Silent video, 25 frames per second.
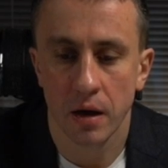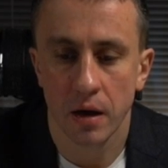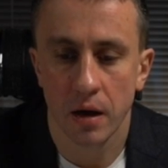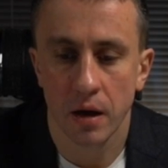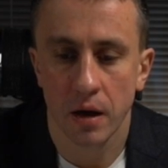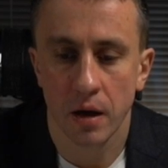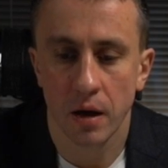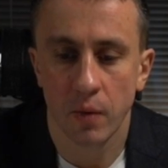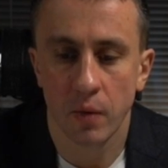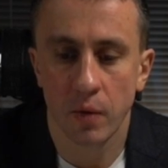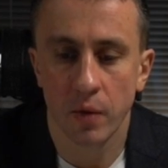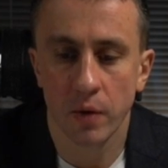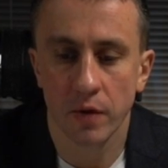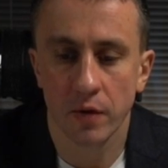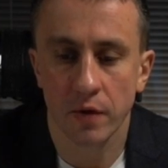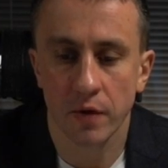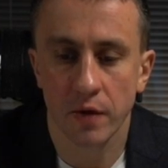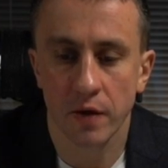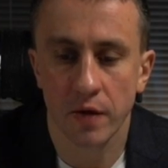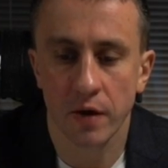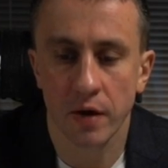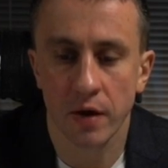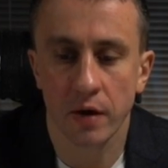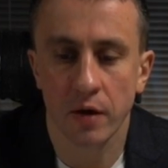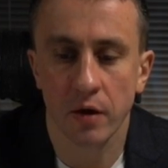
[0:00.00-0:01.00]
What is
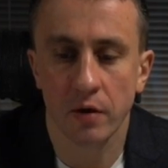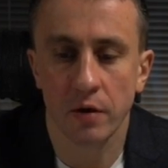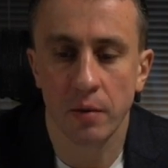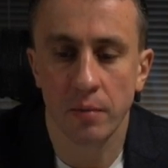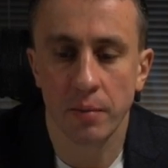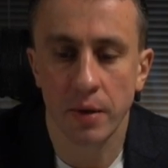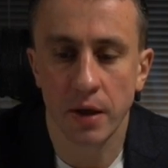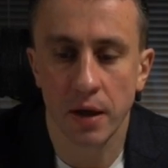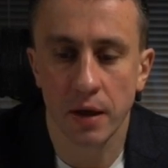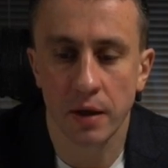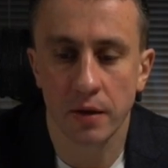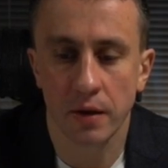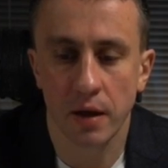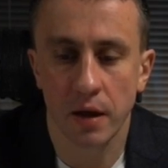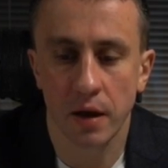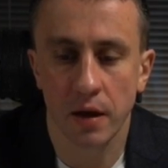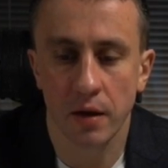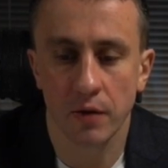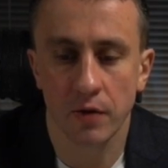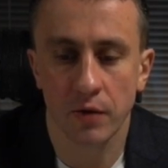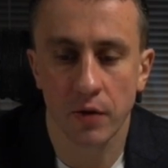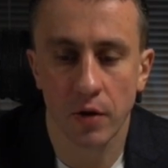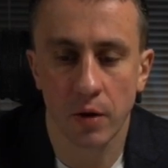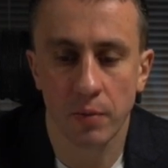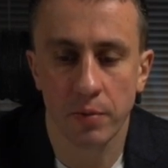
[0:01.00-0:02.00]
there going to be an
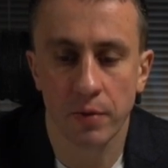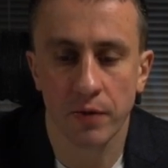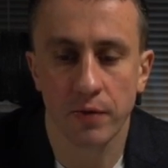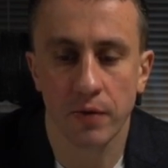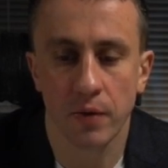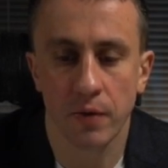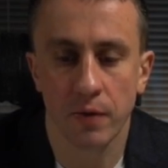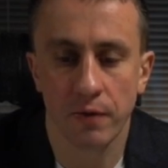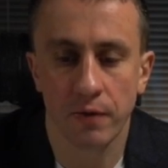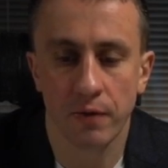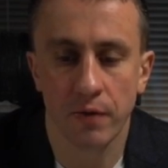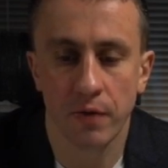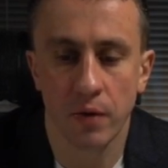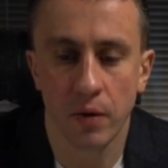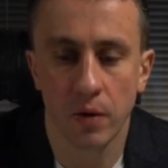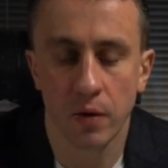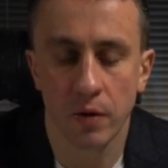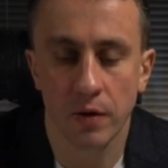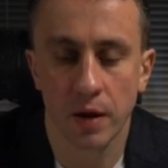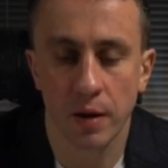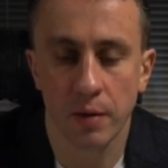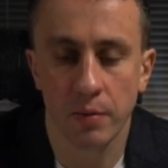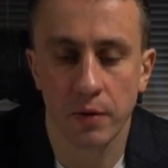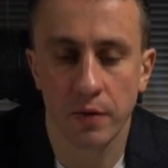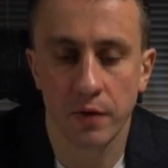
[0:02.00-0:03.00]
airdrop for
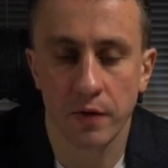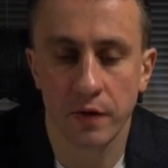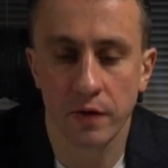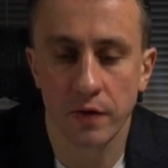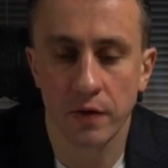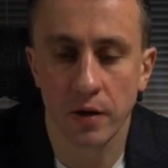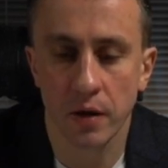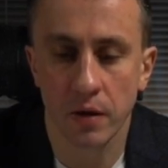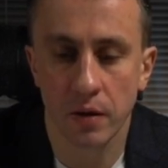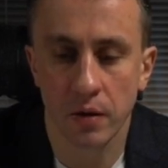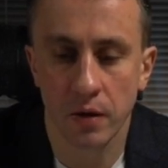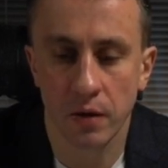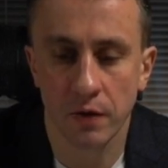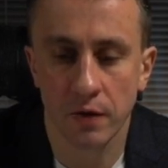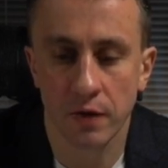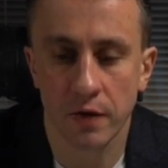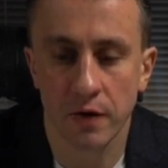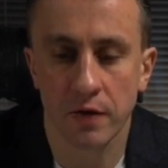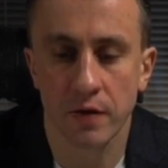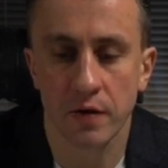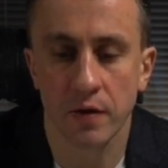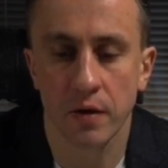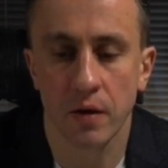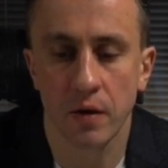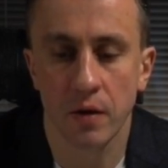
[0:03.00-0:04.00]
WCT
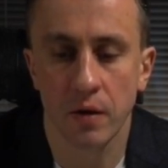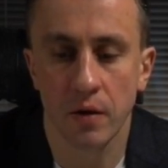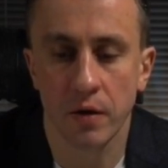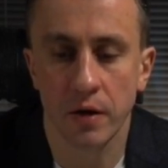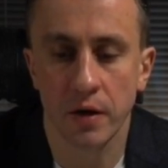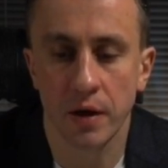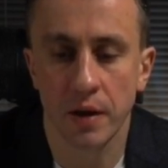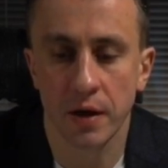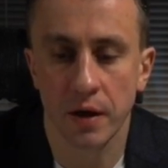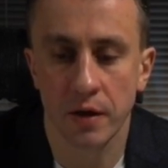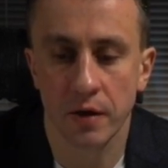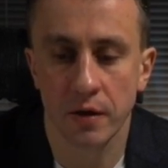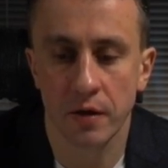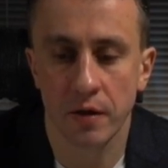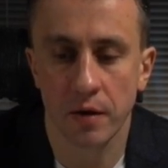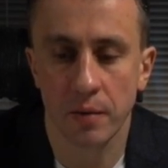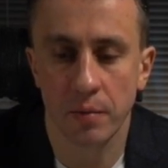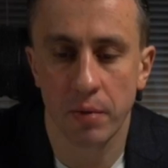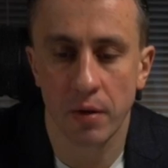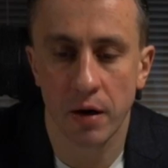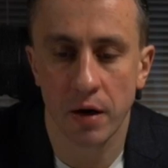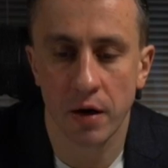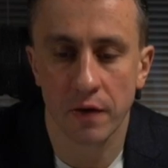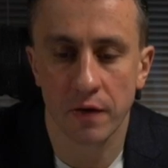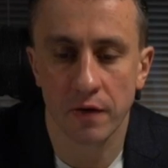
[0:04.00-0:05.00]
holders, or is that in the
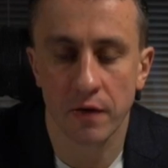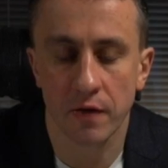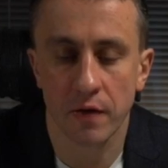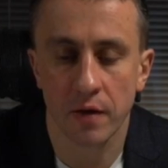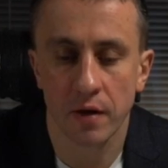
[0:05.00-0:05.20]
past?